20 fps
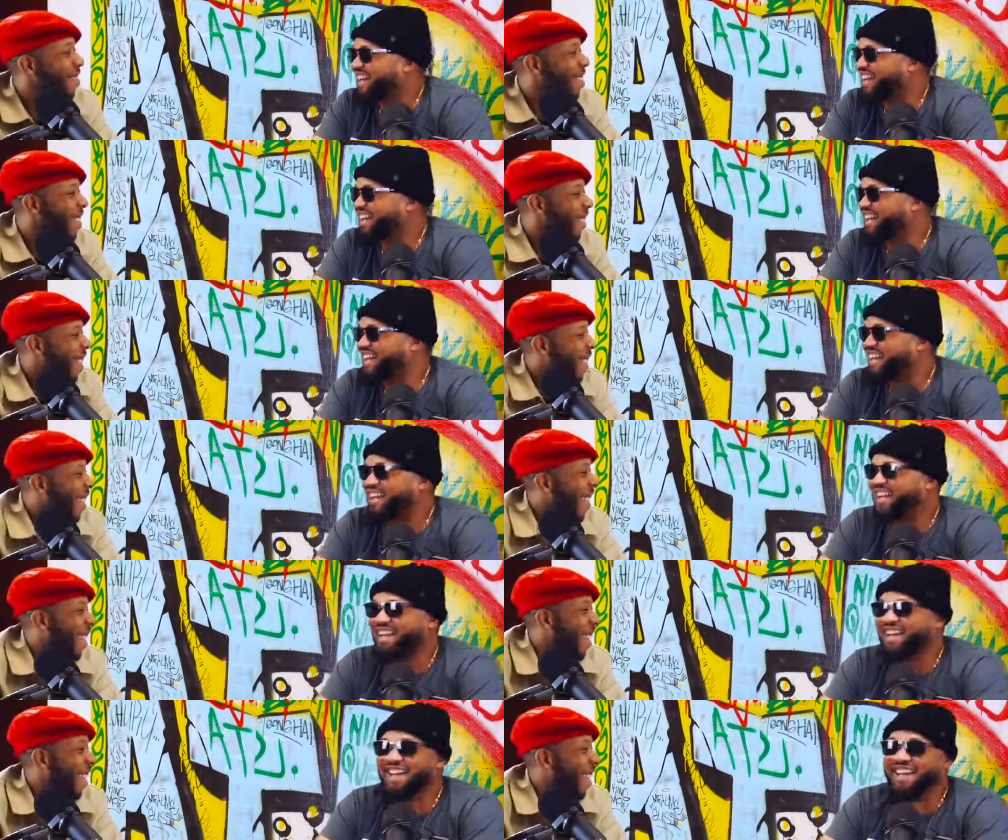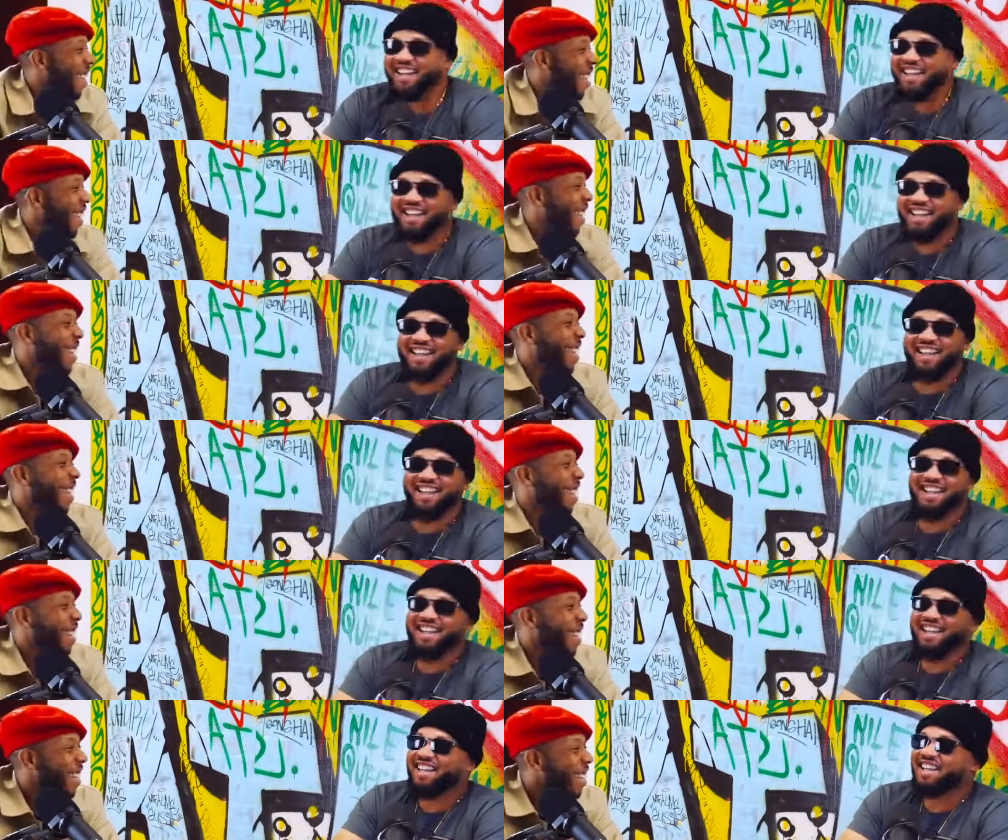
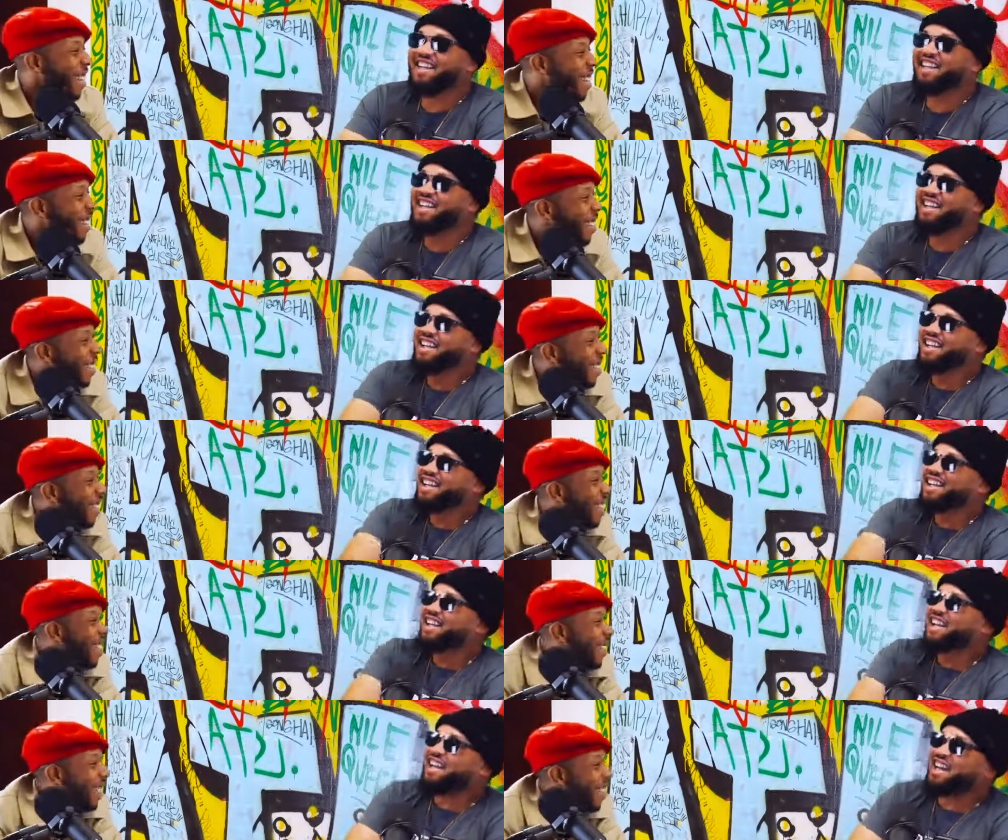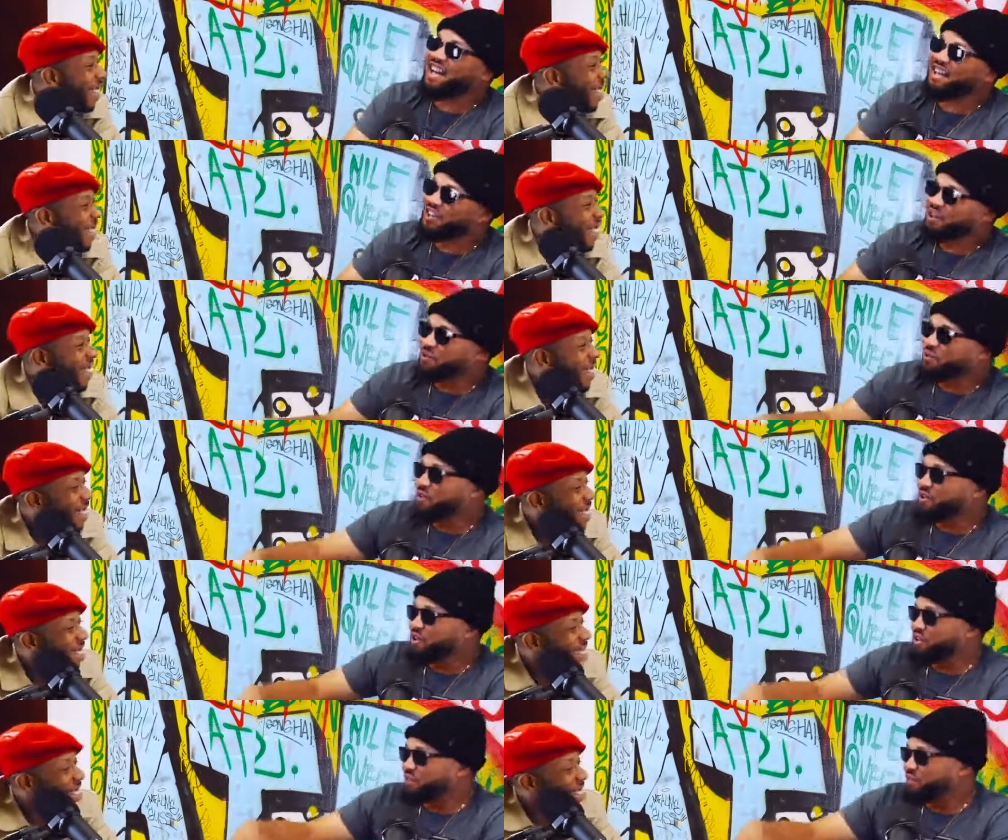Speaker 1: and I
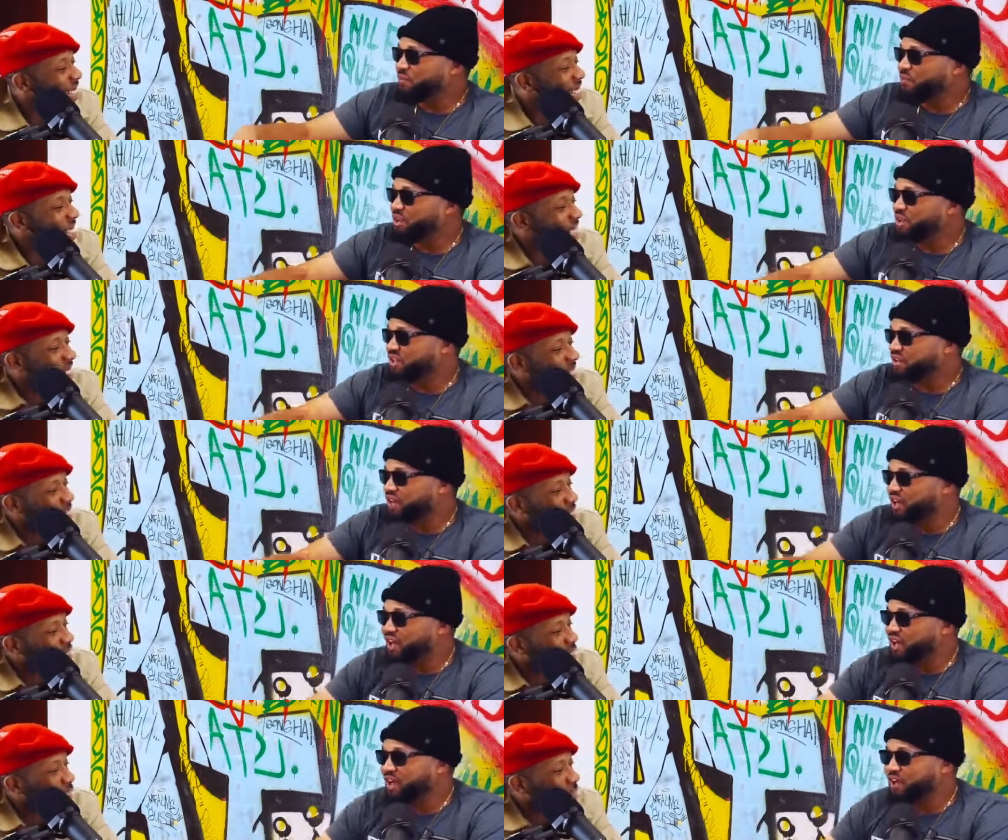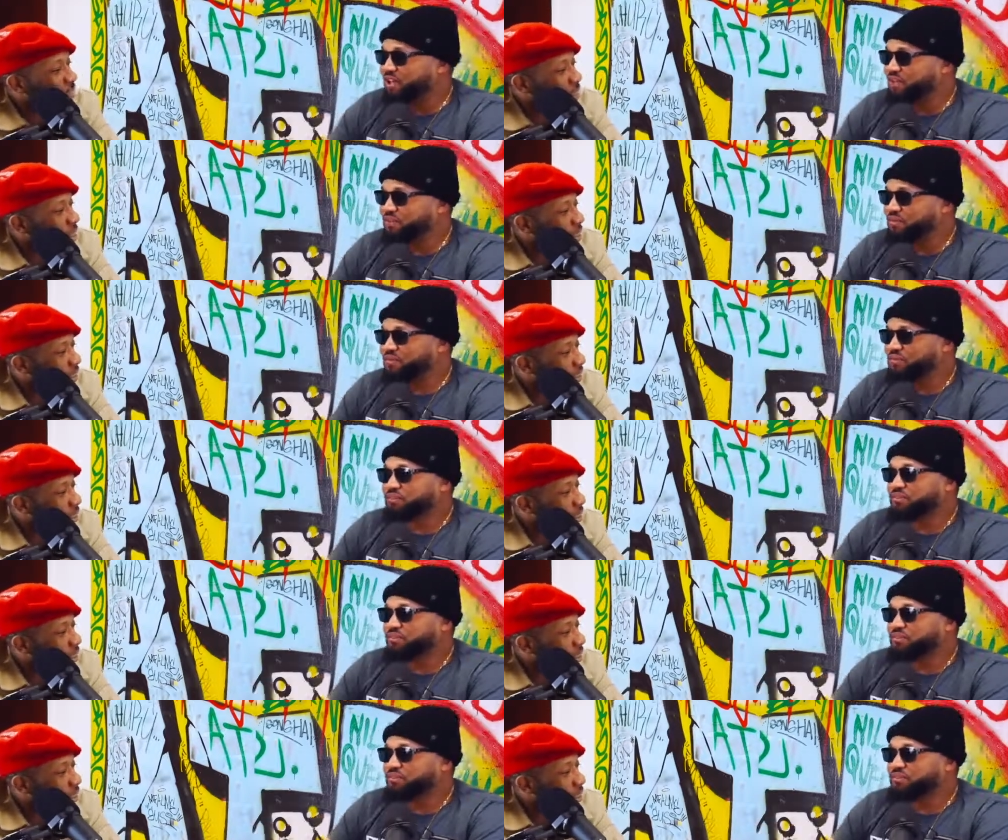know when when uh,